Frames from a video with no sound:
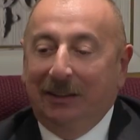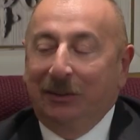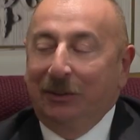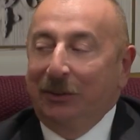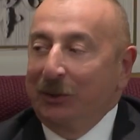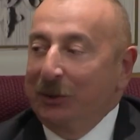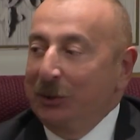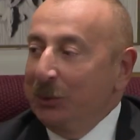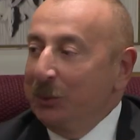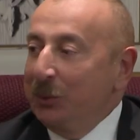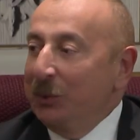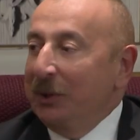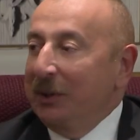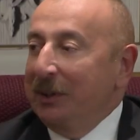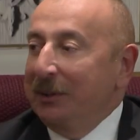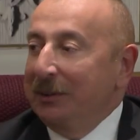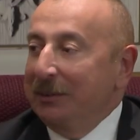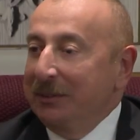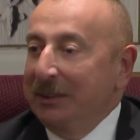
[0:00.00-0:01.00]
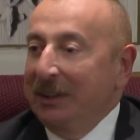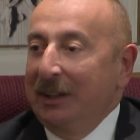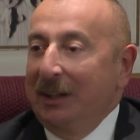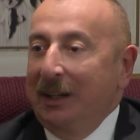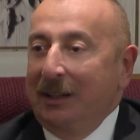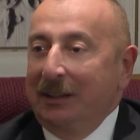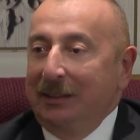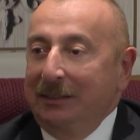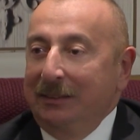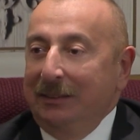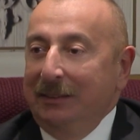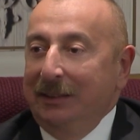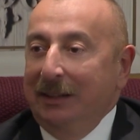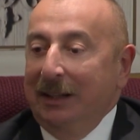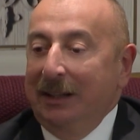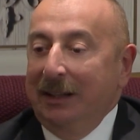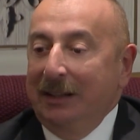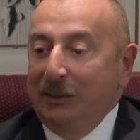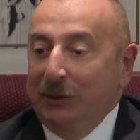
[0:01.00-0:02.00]
Šefčovič congratulated the head of
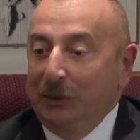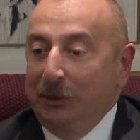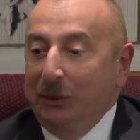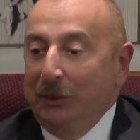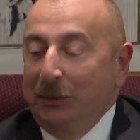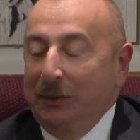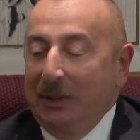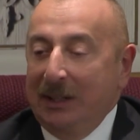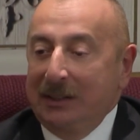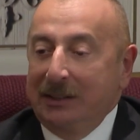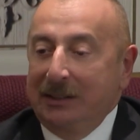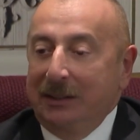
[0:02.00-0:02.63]
state on the successful